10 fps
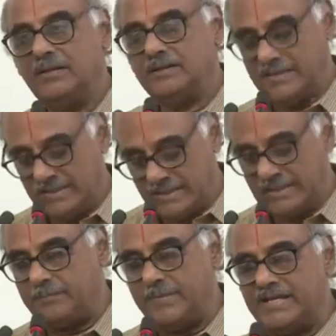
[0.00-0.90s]
Then
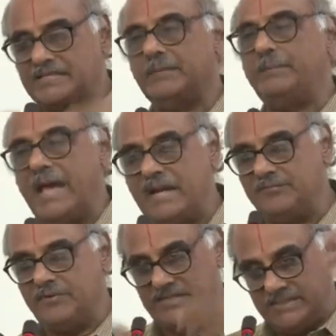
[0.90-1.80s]
it makes up
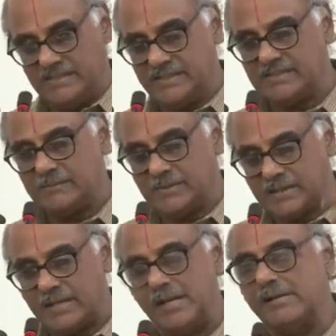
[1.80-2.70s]
paraphrasing.
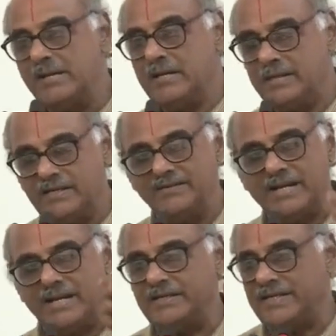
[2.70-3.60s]

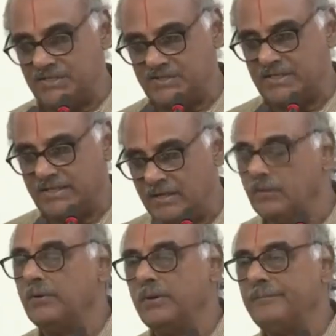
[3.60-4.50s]
Even I tested
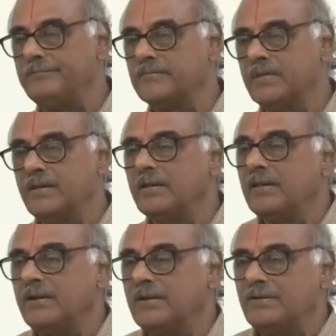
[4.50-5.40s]
now.
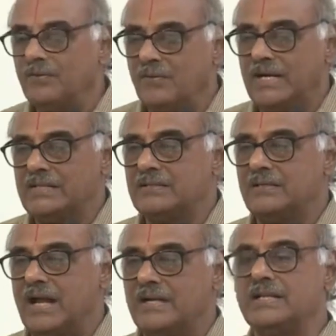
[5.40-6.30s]
What
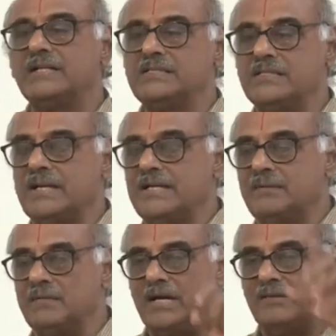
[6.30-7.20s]
Lord Krishna
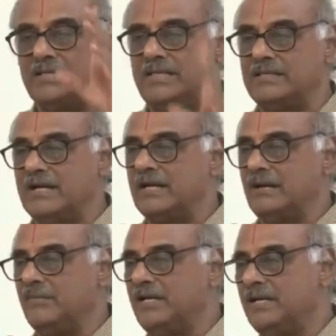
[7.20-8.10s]
in Bhagavad Gita
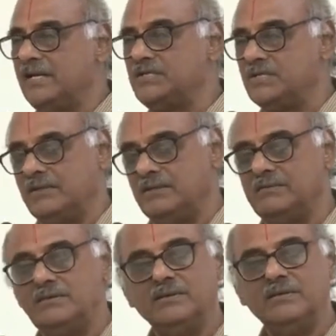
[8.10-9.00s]
communication,
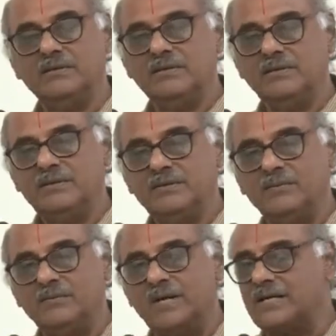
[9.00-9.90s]

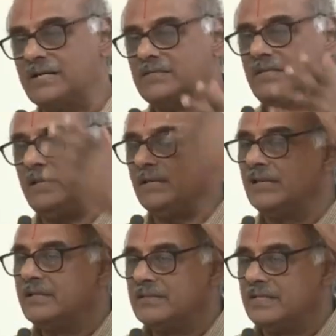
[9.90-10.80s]
what are
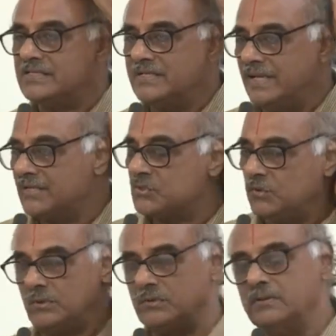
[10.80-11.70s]
the things he has
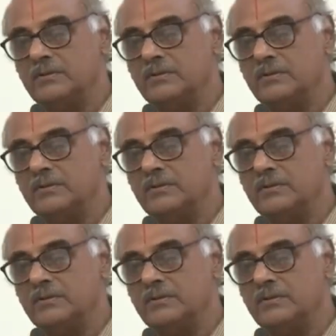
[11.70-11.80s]
told?